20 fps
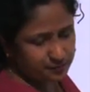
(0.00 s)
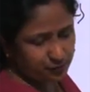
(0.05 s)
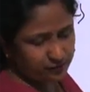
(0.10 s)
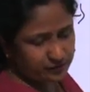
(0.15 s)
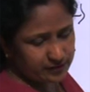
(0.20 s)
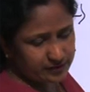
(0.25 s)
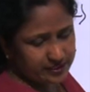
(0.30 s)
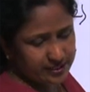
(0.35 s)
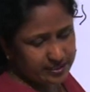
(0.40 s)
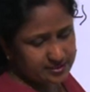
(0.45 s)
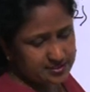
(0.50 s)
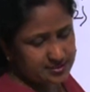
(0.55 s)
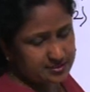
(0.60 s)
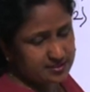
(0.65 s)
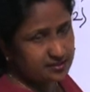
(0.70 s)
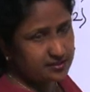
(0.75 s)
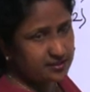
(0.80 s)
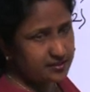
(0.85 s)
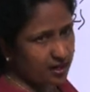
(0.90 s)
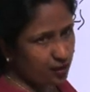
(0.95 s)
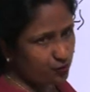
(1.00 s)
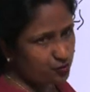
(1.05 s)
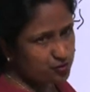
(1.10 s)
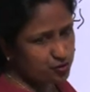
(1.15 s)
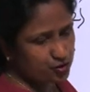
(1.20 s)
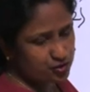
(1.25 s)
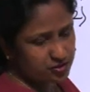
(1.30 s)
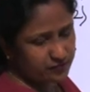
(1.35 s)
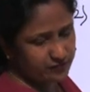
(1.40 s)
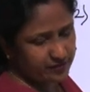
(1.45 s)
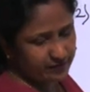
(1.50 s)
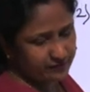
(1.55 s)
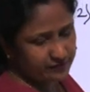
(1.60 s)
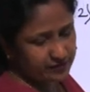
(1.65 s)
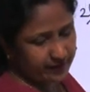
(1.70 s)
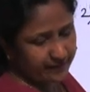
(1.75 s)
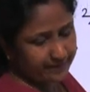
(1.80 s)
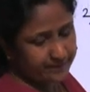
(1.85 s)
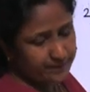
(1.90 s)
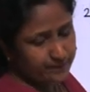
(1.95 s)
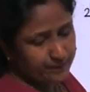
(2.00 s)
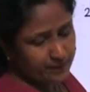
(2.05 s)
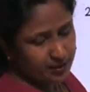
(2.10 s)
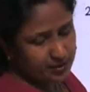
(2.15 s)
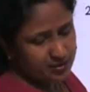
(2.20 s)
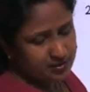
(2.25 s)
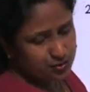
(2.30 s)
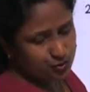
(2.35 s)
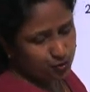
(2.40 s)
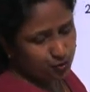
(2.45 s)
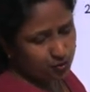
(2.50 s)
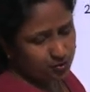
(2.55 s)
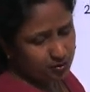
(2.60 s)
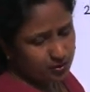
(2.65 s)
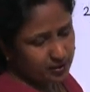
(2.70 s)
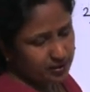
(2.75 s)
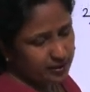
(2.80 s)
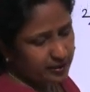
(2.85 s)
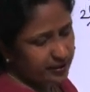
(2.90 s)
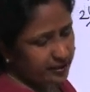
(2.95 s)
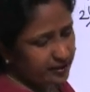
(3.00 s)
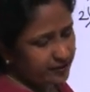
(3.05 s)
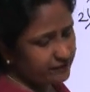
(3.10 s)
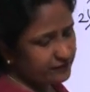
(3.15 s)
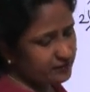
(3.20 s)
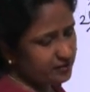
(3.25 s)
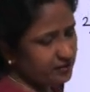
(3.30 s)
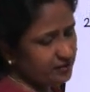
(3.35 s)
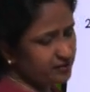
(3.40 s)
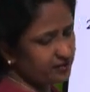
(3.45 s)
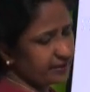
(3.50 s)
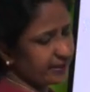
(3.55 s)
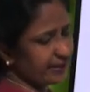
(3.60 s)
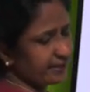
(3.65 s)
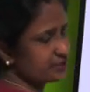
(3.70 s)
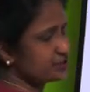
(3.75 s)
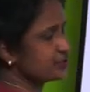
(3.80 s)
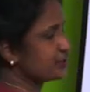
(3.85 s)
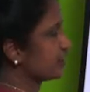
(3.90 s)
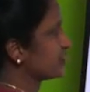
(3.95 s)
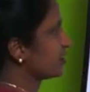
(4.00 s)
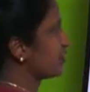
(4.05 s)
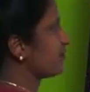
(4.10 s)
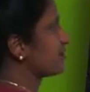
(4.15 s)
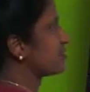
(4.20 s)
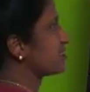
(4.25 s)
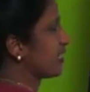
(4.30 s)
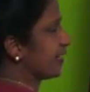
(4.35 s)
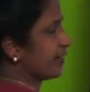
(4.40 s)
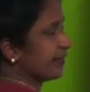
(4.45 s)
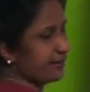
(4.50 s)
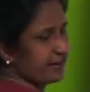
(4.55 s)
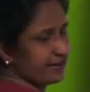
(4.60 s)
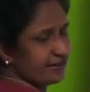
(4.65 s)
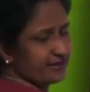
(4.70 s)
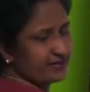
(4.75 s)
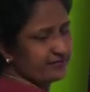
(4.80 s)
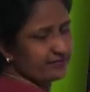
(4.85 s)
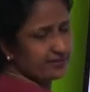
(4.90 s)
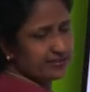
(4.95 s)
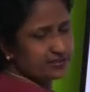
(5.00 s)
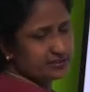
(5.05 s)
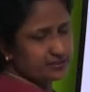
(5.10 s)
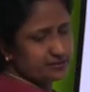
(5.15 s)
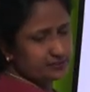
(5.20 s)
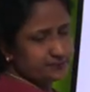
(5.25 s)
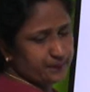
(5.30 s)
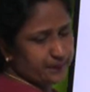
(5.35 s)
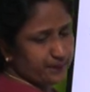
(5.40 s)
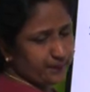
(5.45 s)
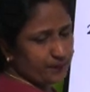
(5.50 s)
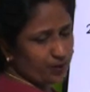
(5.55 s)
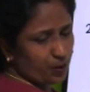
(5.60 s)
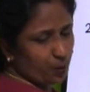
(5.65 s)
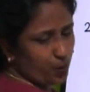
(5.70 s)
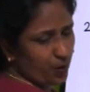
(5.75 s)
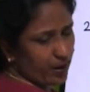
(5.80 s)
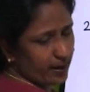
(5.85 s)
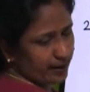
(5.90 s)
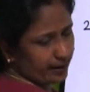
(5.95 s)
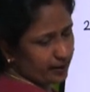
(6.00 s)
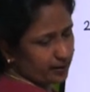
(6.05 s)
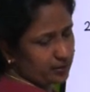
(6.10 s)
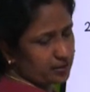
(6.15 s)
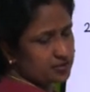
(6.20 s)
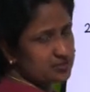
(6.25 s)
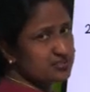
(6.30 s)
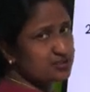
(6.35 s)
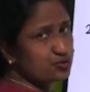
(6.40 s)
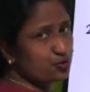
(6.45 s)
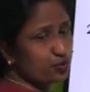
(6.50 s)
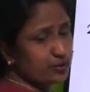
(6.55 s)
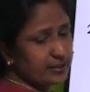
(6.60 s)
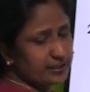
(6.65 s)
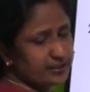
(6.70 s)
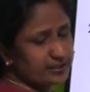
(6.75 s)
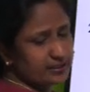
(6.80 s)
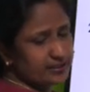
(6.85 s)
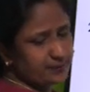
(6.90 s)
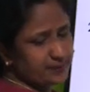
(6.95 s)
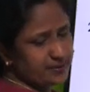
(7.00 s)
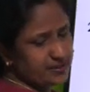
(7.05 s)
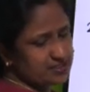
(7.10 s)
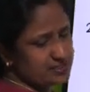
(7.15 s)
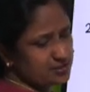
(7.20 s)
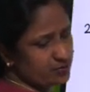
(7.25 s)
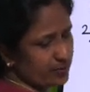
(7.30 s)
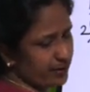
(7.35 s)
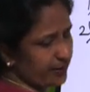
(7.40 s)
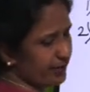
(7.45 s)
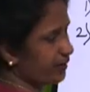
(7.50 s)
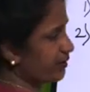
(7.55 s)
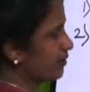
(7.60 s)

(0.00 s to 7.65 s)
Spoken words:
of the cases. In the nouns also we have done. So, if the adjective is ending with y, consonant plus y,